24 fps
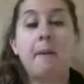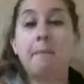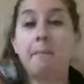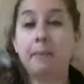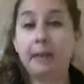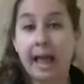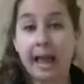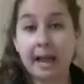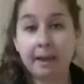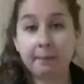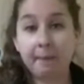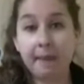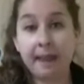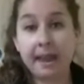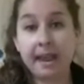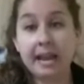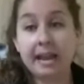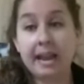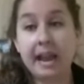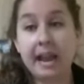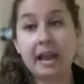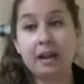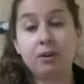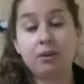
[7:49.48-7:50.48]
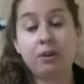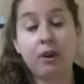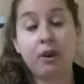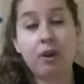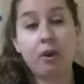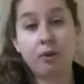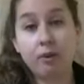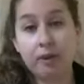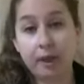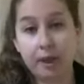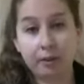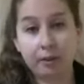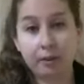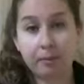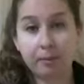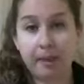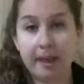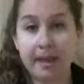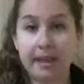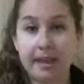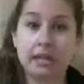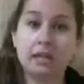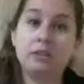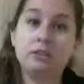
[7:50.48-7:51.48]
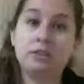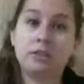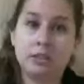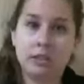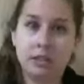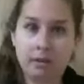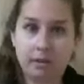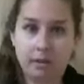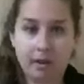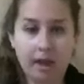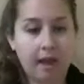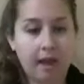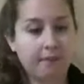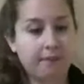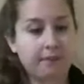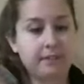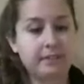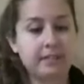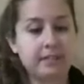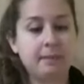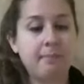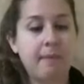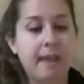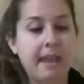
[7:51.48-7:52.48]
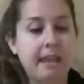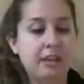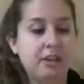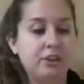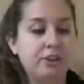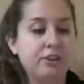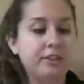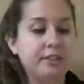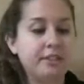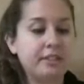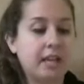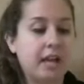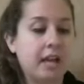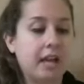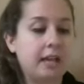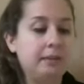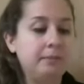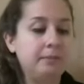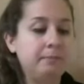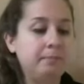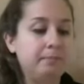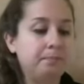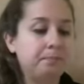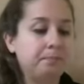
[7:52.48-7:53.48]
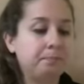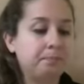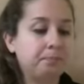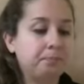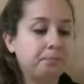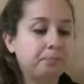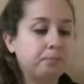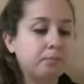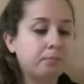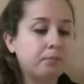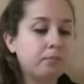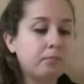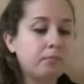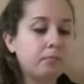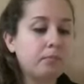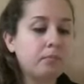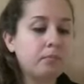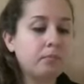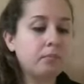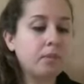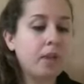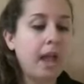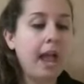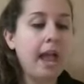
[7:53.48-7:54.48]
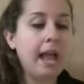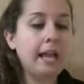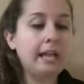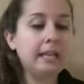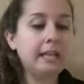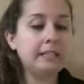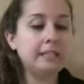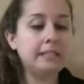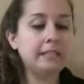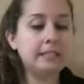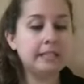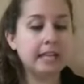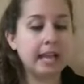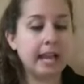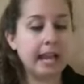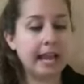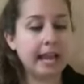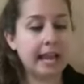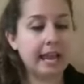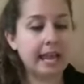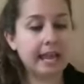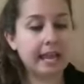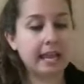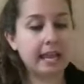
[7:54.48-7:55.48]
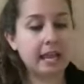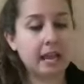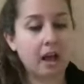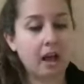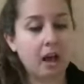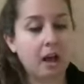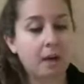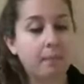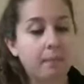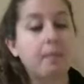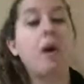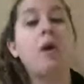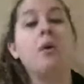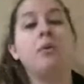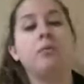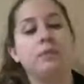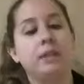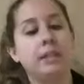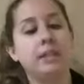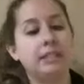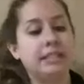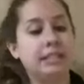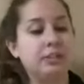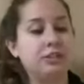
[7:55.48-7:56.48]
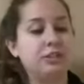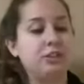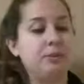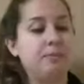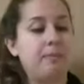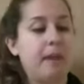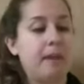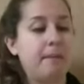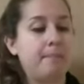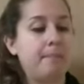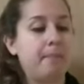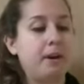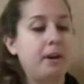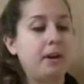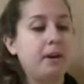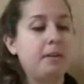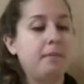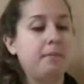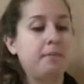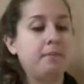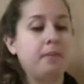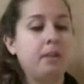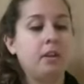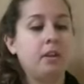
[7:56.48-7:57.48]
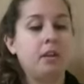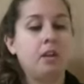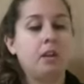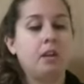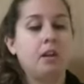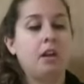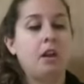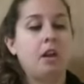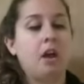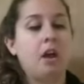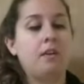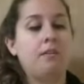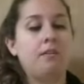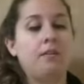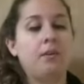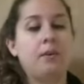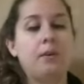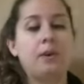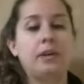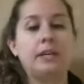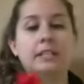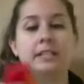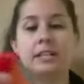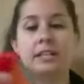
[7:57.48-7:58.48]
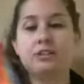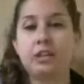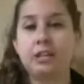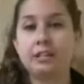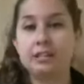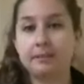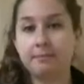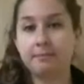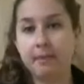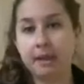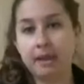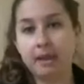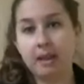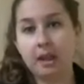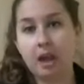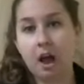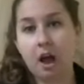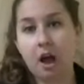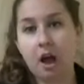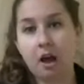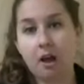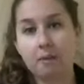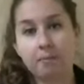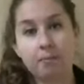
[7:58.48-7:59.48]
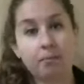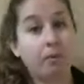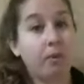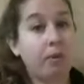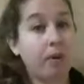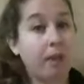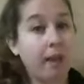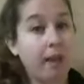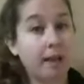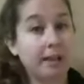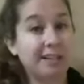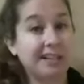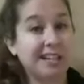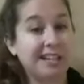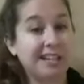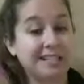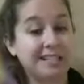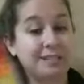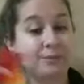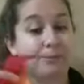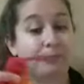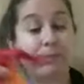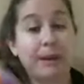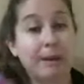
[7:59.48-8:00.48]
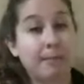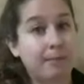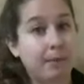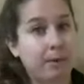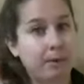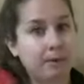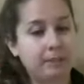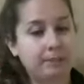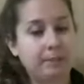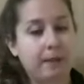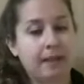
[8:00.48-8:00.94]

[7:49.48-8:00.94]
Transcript: black paint and yellow paint to obviously paint your sun, and the tissue paper. Of course, I tried to make it as rainbow as